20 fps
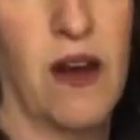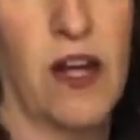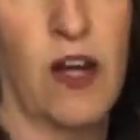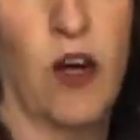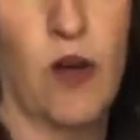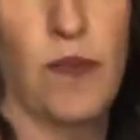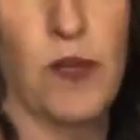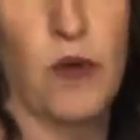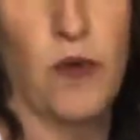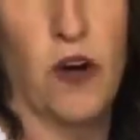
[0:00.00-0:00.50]
I
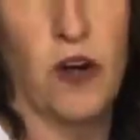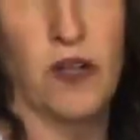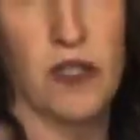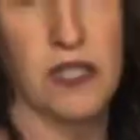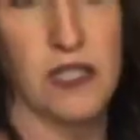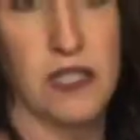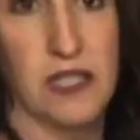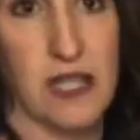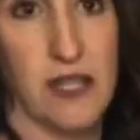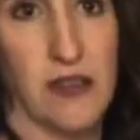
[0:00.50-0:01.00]
hope you all
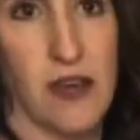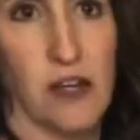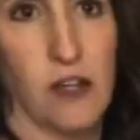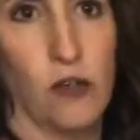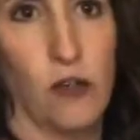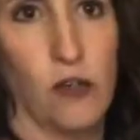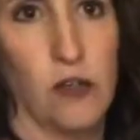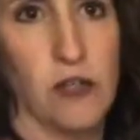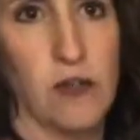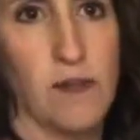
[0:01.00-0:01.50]
could see that. I'll
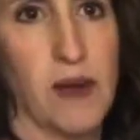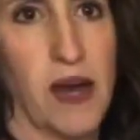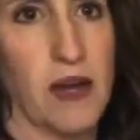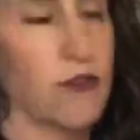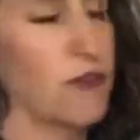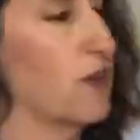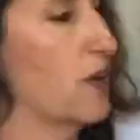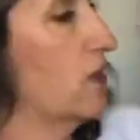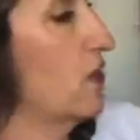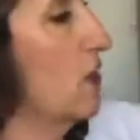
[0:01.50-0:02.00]
hold it
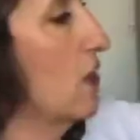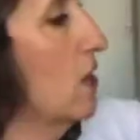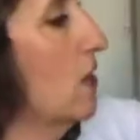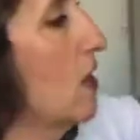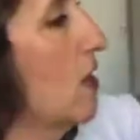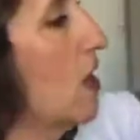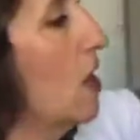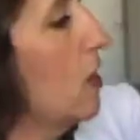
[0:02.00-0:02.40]
back farther.